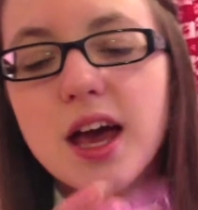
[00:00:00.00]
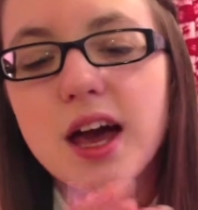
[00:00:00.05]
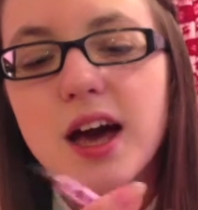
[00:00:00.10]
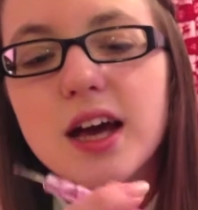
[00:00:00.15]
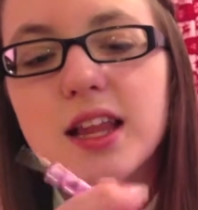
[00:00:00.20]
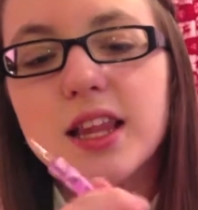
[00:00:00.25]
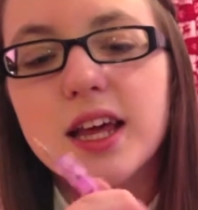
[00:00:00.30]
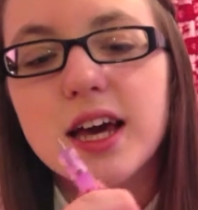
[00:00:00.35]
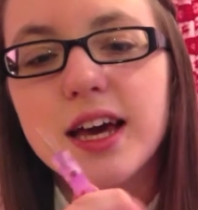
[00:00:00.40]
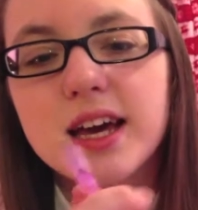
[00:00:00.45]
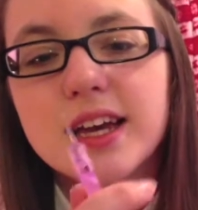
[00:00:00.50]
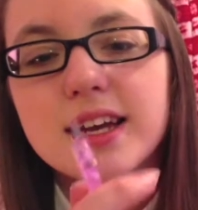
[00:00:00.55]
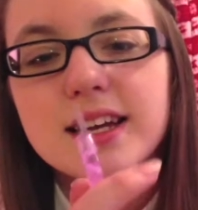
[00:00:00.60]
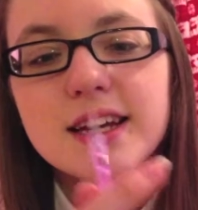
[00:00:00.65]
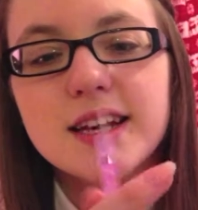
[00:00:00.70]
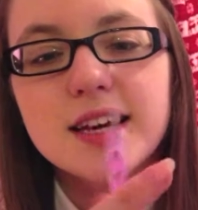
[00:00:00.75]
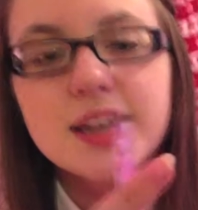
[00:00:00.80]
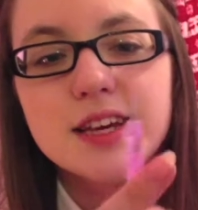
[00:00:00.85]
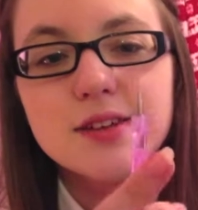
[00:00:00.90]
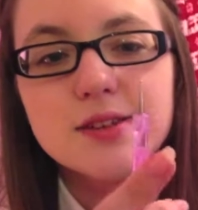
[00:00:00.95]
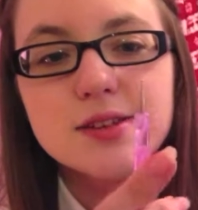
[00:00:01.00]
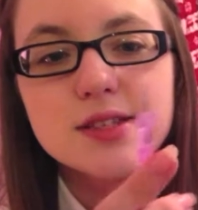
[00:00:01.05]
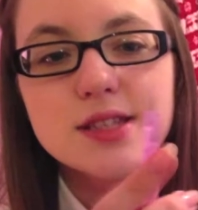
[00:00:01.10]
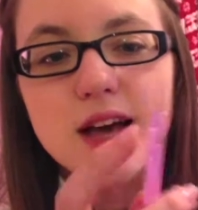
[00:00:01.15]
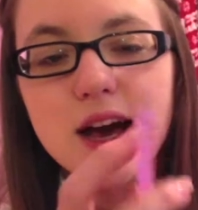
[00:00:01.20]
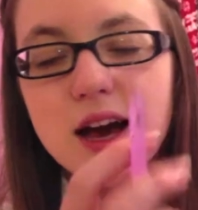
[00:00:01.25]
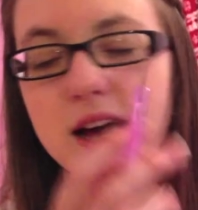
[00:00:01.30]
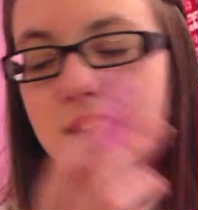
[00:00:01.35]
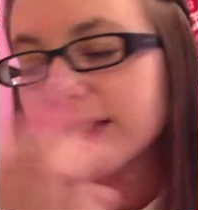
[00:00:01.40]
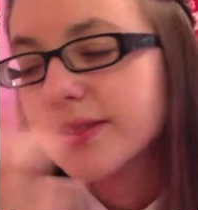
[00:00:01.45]
And then I use
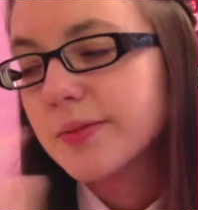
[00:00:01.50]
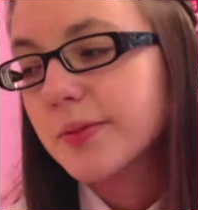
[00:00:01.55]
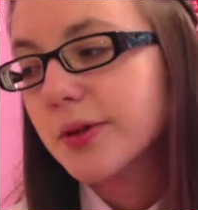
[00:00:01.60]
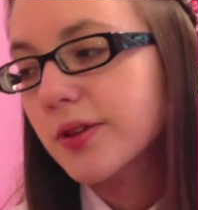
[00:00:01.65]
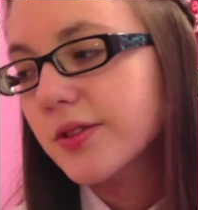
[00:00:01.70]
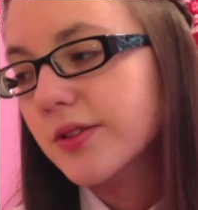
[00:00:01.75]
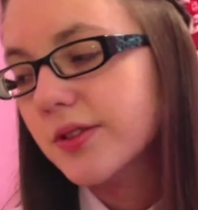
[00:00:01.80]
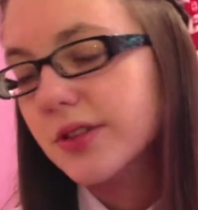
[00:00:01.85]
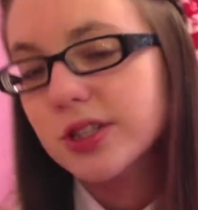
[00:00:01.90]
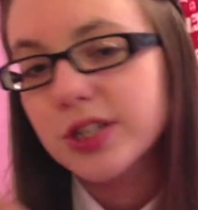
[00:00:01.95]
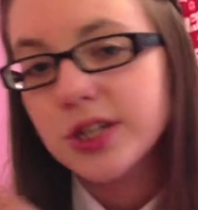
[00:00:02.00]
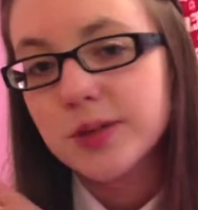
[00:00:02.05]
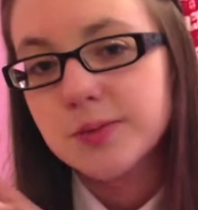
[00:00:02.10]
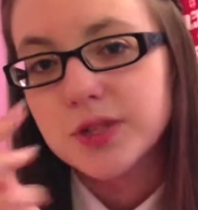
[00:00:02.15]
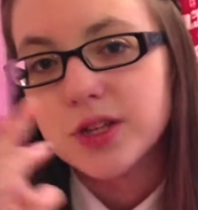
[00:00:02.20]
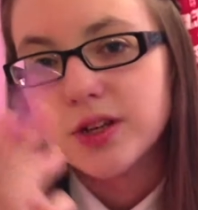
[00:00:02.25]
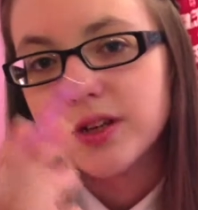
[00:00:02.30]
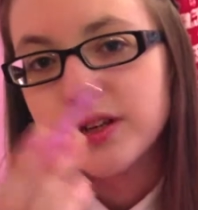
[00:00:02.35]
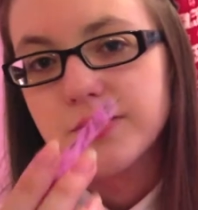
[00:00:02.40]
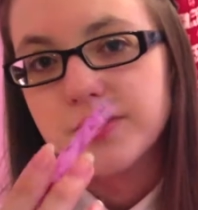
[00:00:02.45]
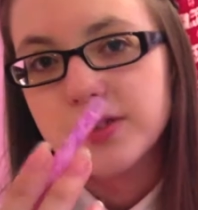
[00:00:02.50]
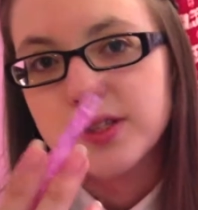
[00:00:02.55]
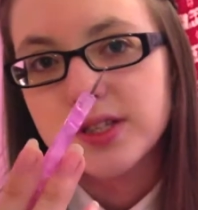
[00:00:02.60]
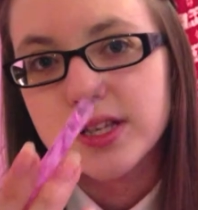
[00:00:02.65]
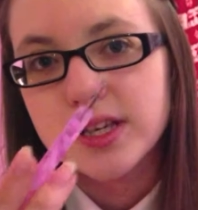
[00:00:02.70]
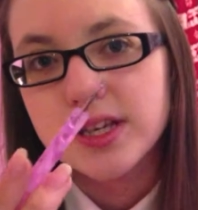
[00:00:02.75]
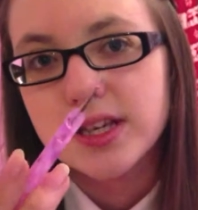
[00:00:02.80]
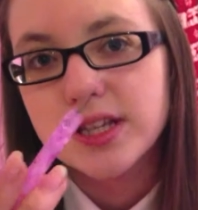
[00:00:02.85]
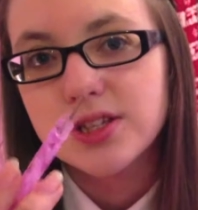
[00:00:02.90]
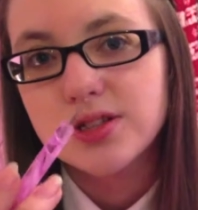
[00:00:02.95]
that to put the gems on,
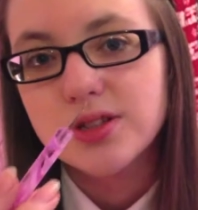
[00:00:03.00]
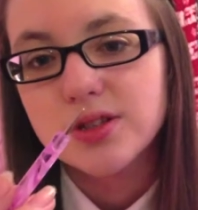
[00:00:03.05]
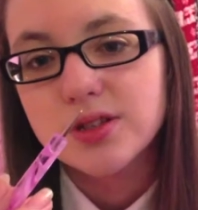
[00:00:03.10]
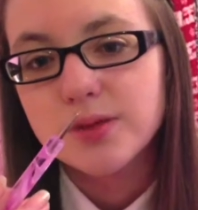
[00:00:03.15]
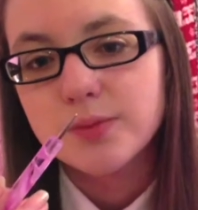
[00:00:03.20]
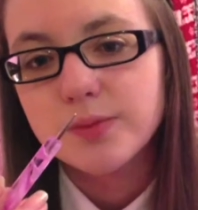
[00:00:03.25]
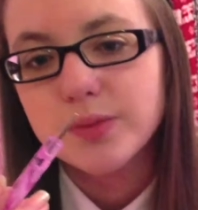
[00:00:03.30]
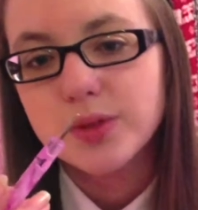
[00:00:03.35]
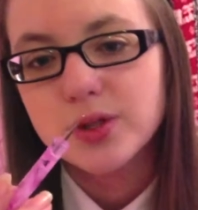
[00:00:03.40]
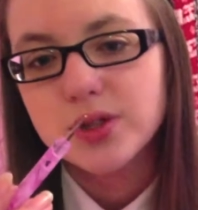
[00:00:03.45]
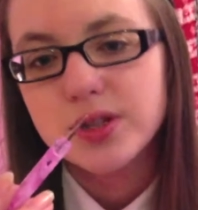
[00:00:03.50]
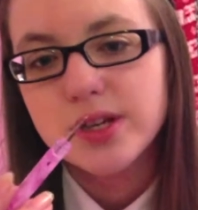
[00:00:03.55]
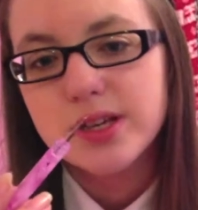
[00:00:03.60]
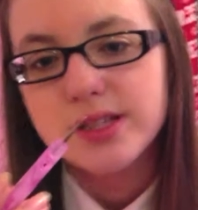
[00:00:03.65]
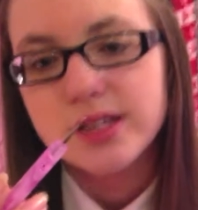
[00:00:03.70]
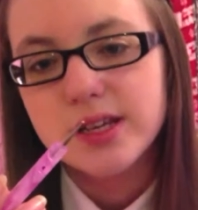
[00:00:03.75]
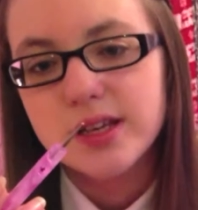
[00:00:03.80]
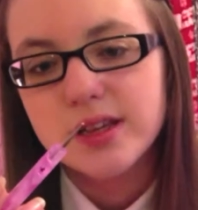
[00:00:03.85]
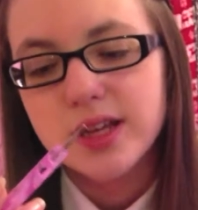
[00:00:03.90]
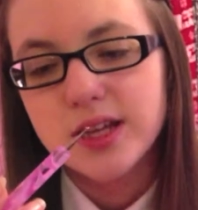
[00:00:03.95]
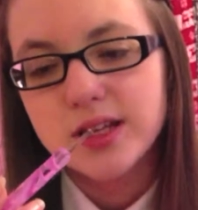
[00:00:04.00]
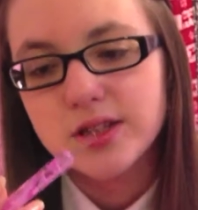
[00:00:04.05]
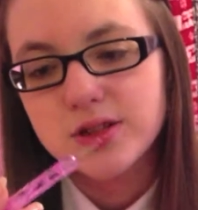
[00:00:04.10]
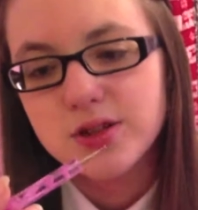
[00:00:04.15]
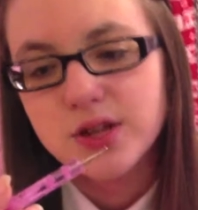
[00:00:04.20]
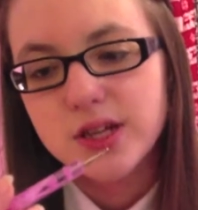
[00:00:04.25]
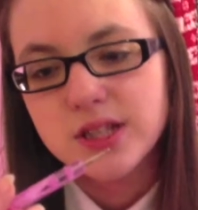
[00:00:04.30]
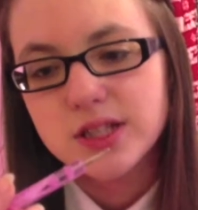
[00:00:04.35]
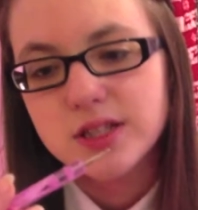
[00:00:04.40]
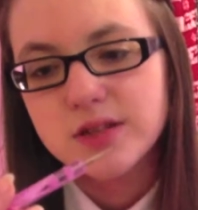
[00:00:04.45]
obviously. It's just much easier than
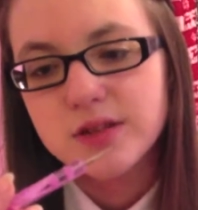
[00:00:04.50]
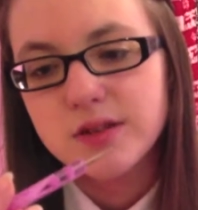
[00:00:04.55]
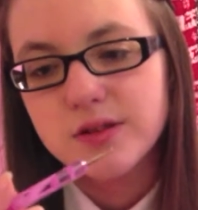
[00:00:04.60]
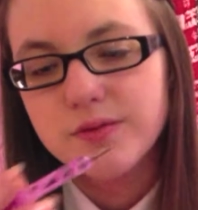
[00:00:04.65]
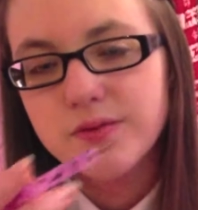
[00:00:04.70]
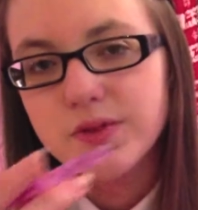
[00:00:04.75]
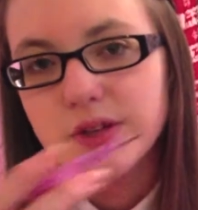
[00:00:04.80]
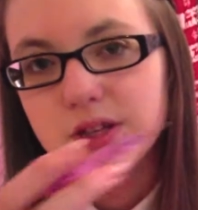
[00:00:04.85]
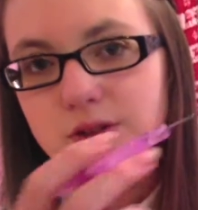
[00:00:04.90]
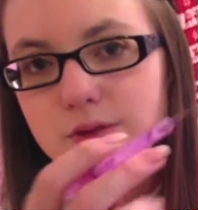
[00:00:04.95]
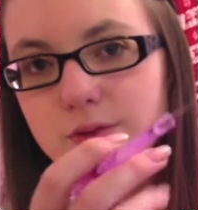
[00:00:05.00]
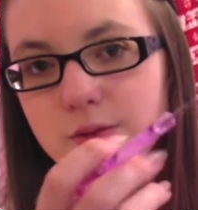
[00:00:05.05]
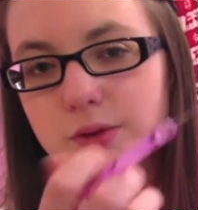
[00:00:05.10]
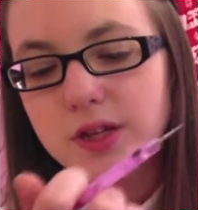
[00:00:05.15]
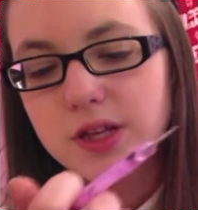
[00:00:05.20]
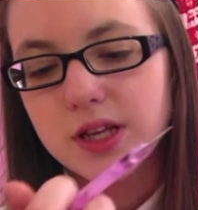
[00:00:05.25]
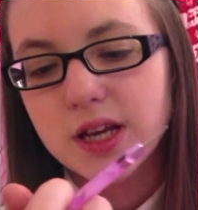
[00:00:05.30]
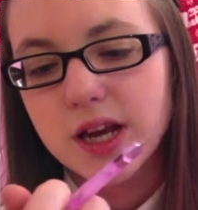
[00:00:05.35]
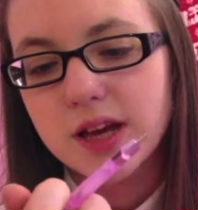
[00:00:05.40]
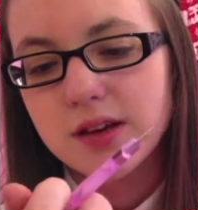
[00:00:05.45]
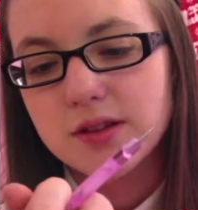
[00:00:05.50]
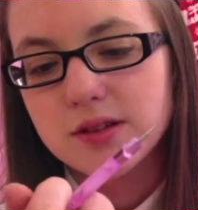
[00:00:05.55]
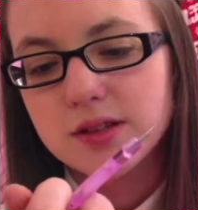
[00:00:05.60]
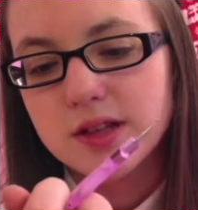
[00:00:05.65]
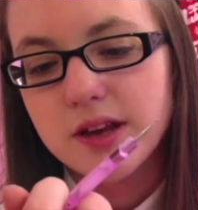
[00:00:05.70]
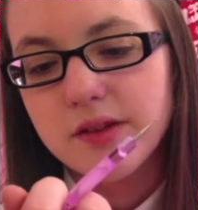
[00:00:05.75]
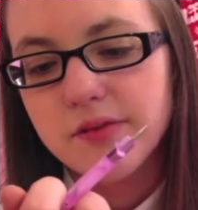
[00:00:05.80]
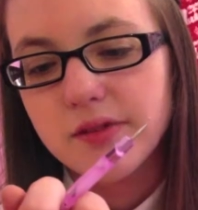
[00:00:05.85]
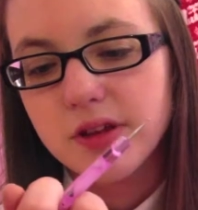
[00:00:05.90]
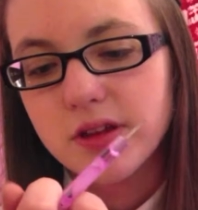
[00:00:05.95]
trying to fiddle with your nails
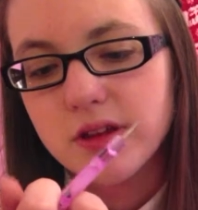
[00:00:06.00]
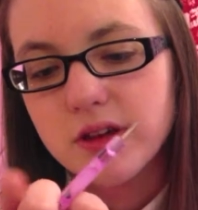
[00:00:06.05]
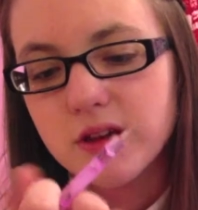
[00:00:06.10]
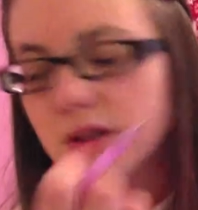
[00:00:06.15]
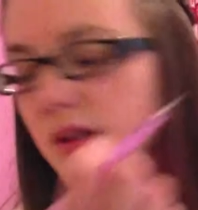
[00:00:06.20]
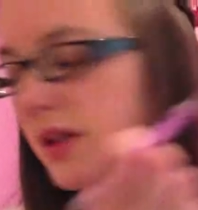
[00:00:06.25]
and everything.